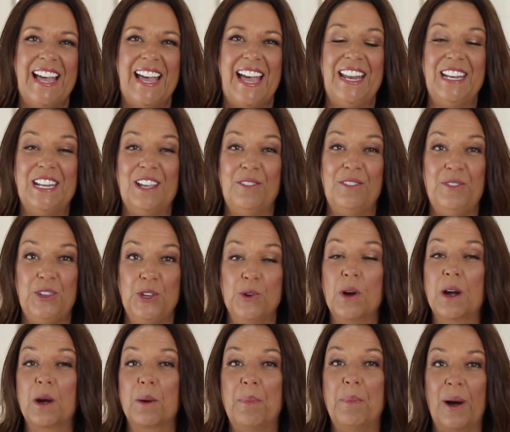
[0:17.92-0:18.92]
And if you
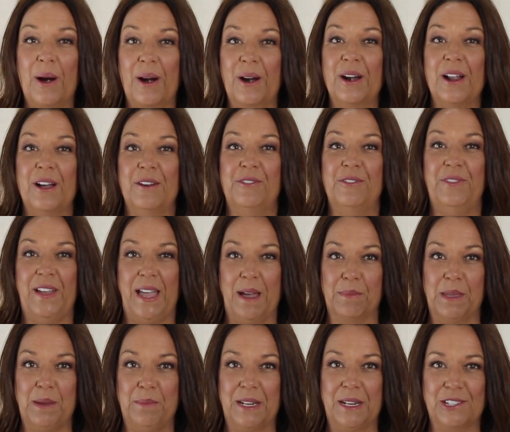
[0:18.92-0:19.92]
are a part of
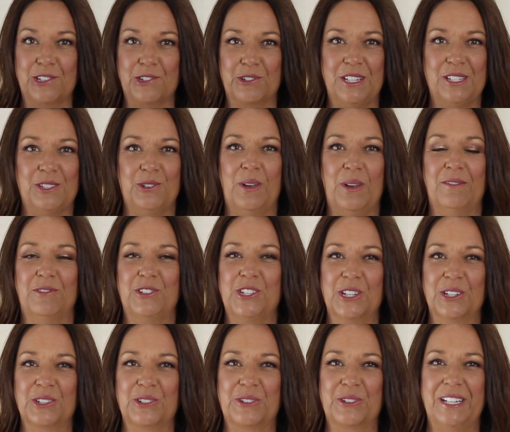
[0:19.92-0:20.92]
family ministries, you have
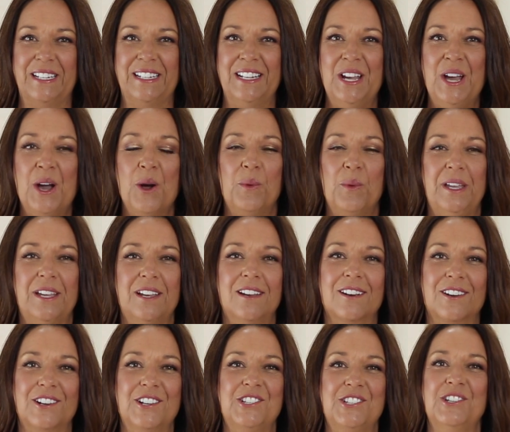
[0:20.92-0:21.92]
children, we
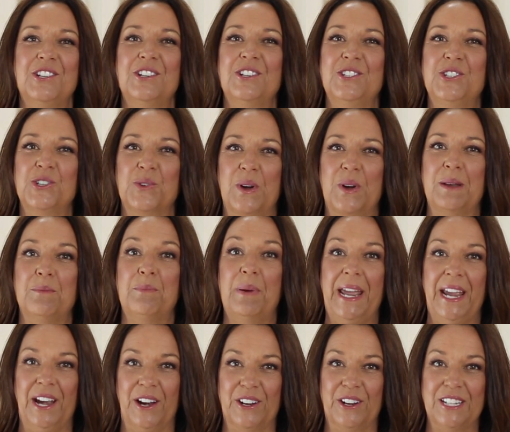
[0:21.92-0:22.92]
encourage you to join
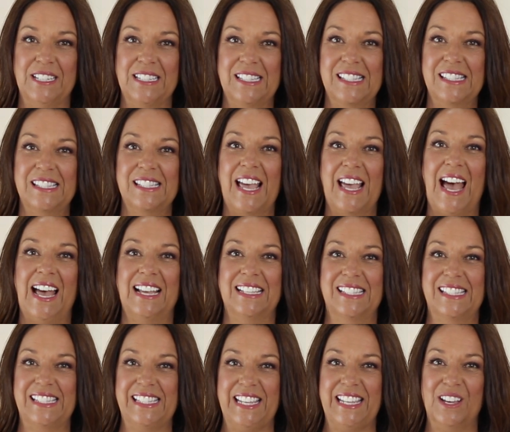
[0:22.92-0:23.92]
parents at
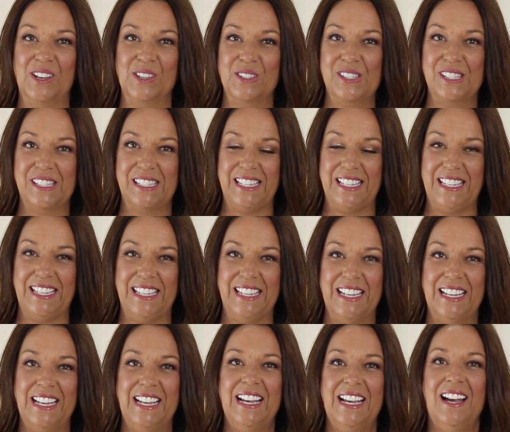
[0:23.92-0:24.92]
CLC
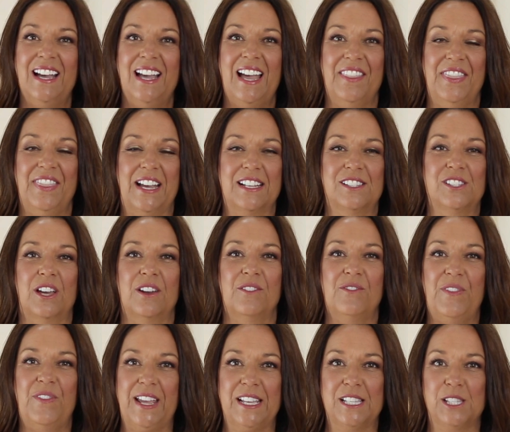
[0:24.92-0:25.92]
and that's on
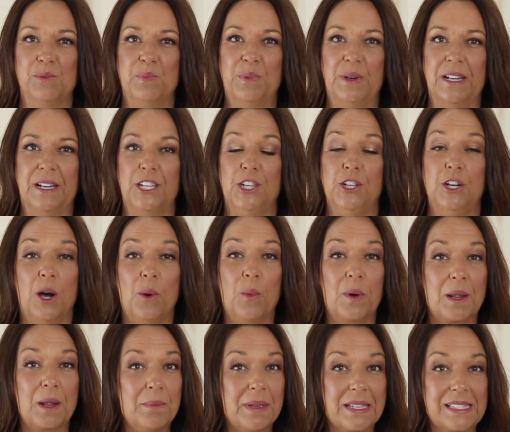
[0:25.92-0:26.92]
Facebook. You don't
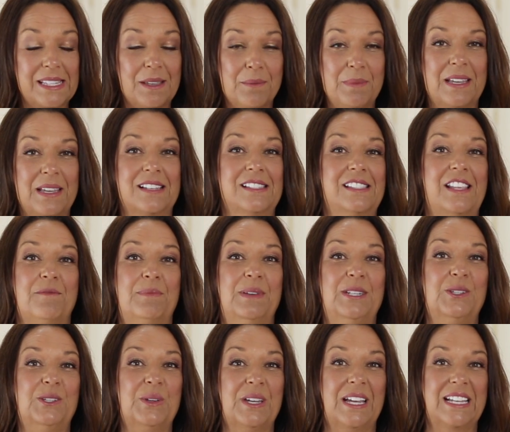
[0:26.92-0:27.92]
want to miss it because they've
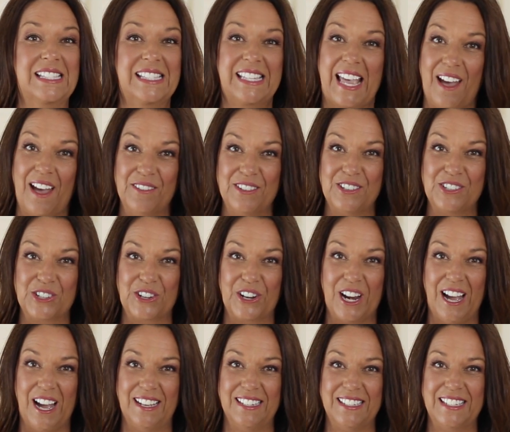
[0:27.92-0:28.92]
been doing a scavenger
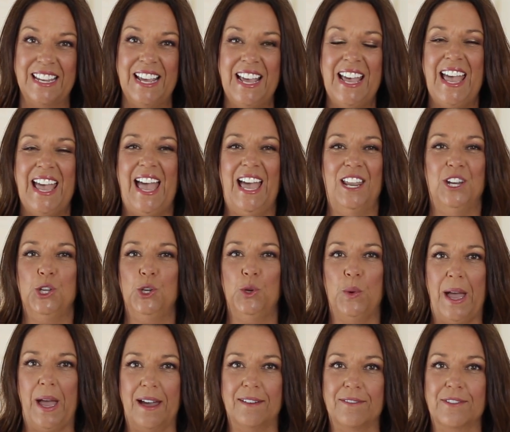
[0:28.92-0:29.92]
hunt and
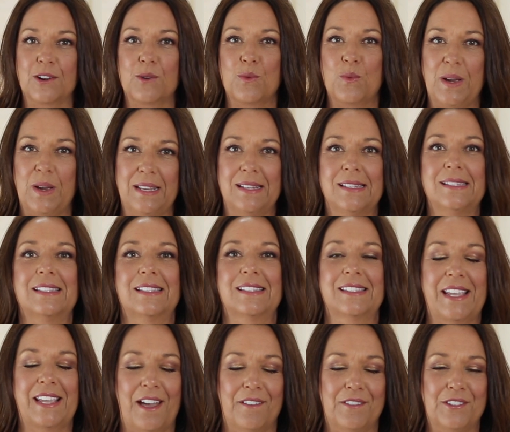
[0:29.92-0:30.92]
whoever wins the
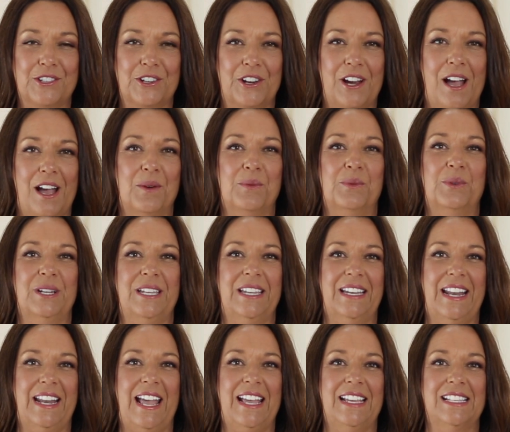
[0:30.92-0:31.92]
scavenger hunt will
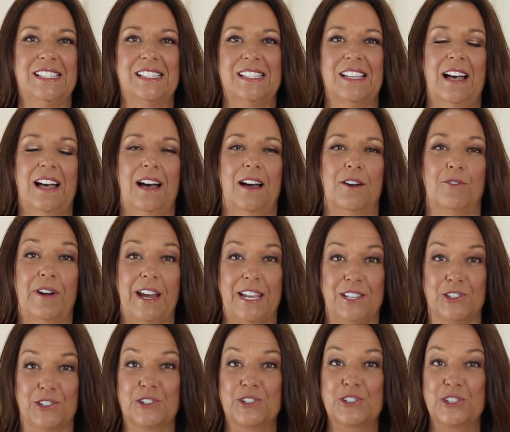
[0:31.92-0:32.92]
get a, a
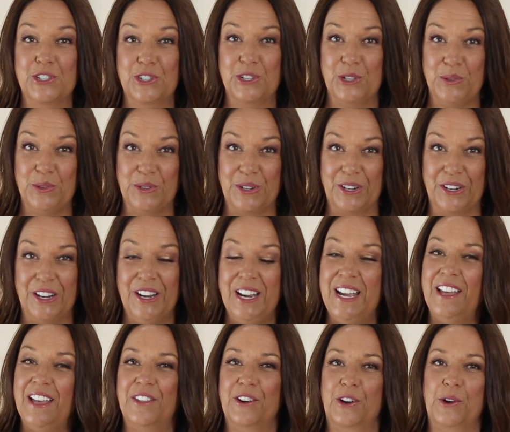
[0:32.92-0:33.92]
Razor scooter.
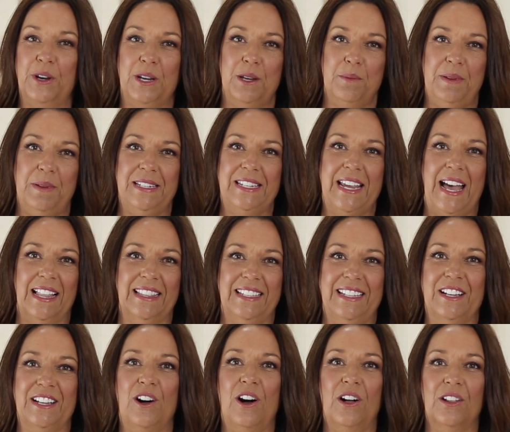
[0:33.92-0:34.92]
They're going to be
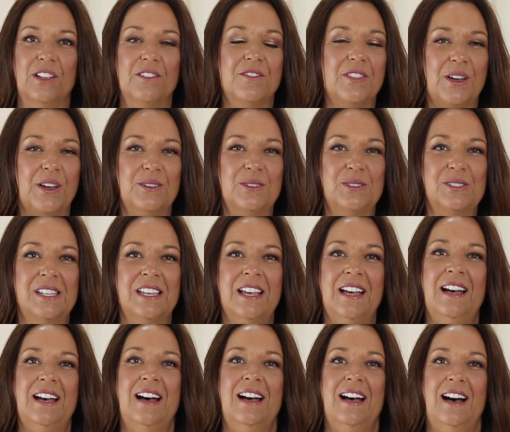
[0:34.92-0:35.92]
tallying all of those
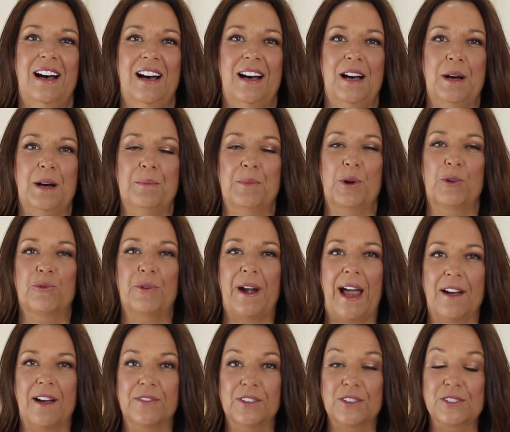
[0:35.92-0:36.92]
um,
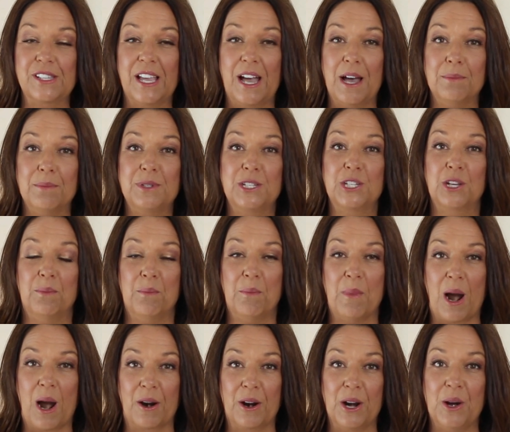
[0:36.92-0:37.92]
raffles up
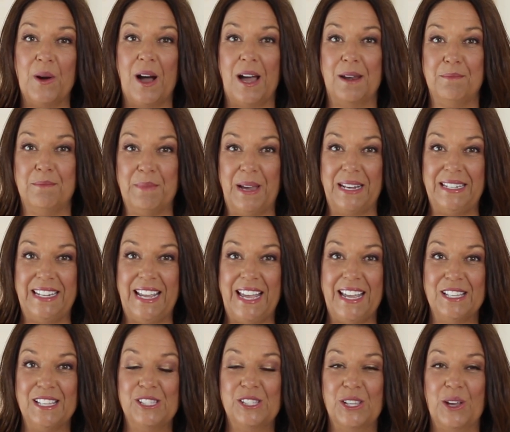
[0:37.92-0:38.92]
tomorrow on
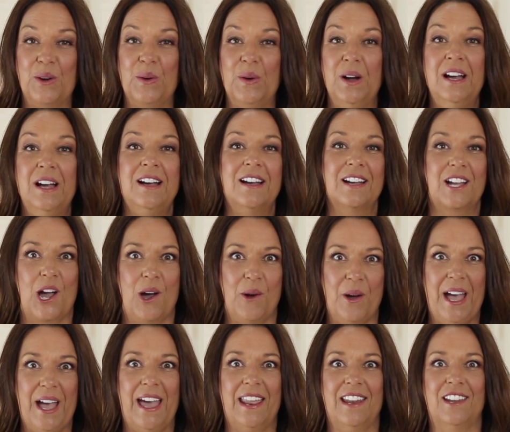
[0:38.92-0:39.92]
Monday, so go
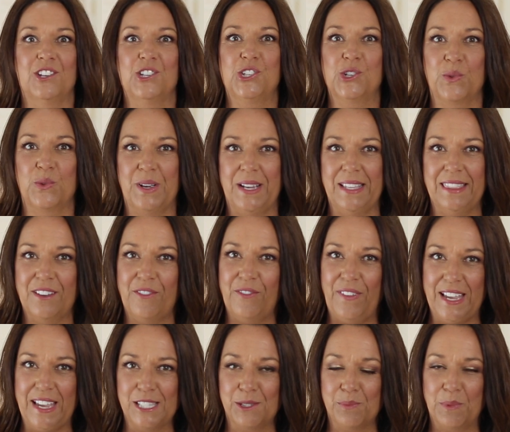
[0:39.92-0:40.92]
ahead and join the
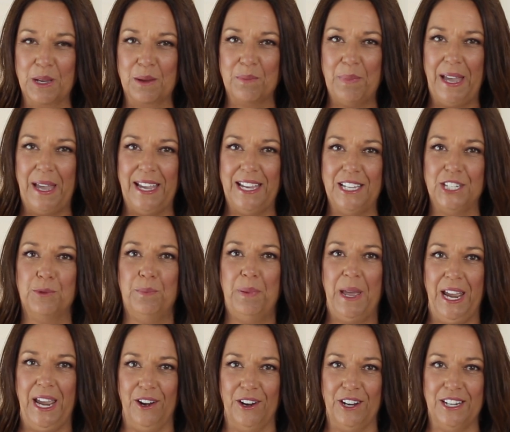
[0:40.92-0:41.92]
Facebook page
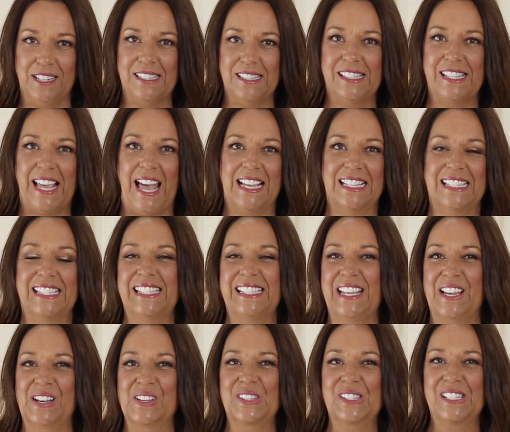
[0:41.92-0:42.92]
Parents at
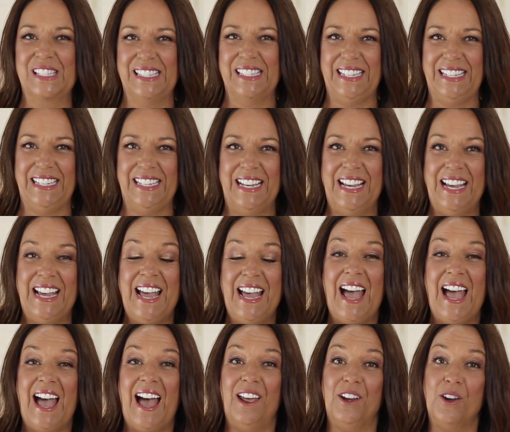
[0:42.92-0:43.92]
CLC.
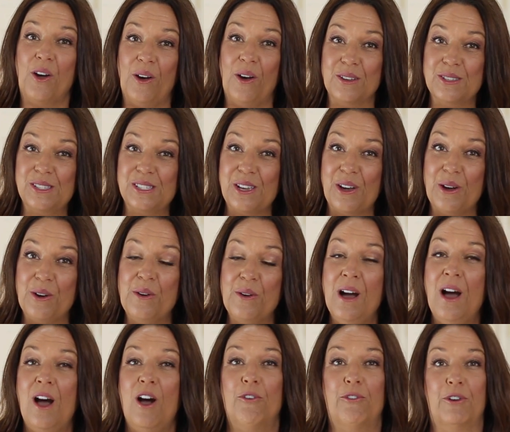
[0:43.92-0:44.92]
And also,
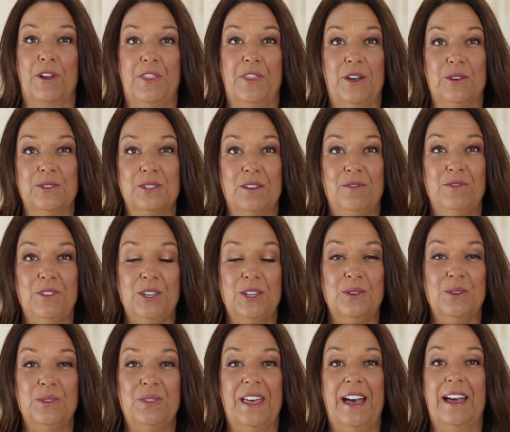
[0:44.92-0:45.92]
for those of
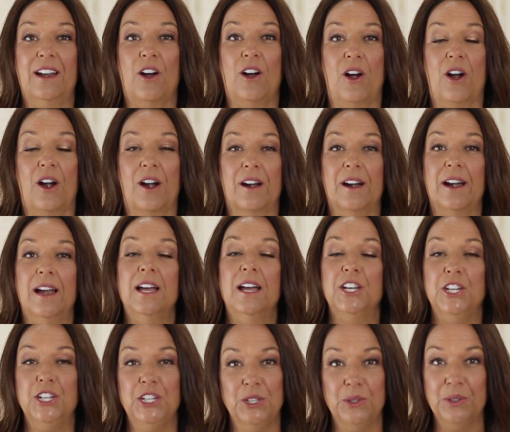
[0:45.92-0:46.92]
you that are
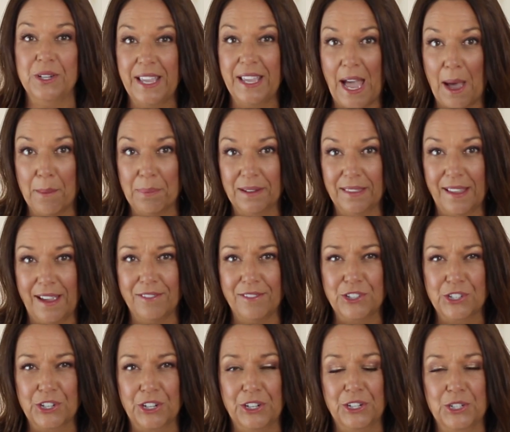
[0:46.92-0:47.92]
new to Capital Life
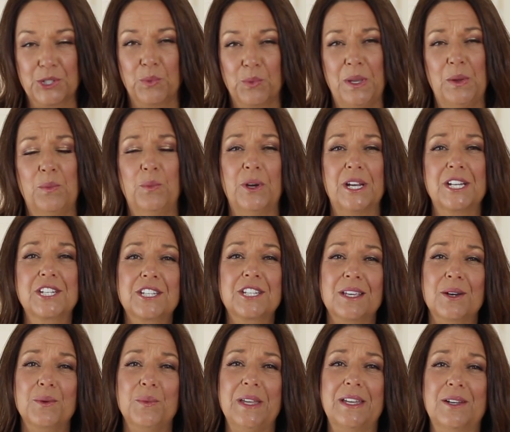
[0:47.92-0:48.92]
Church, we wish
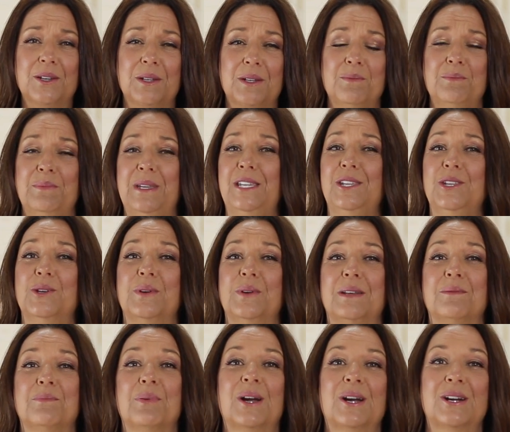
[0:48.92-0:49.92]
that we could meet you
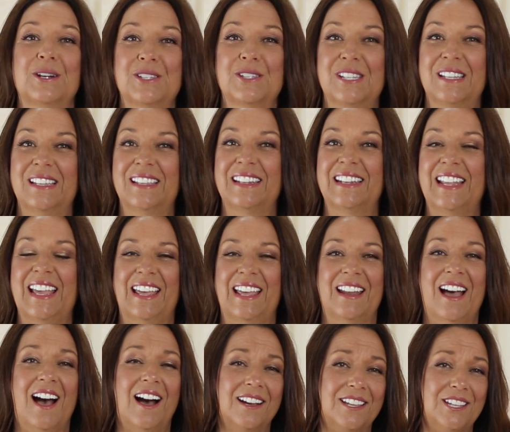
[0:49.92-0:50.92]
in person
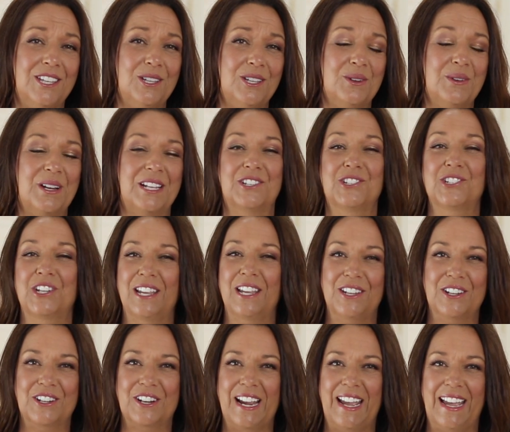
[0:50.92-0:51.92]
and hug you and shake
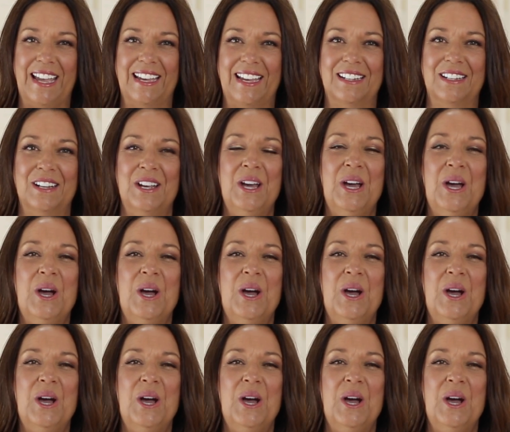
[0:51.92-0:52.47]
your hand.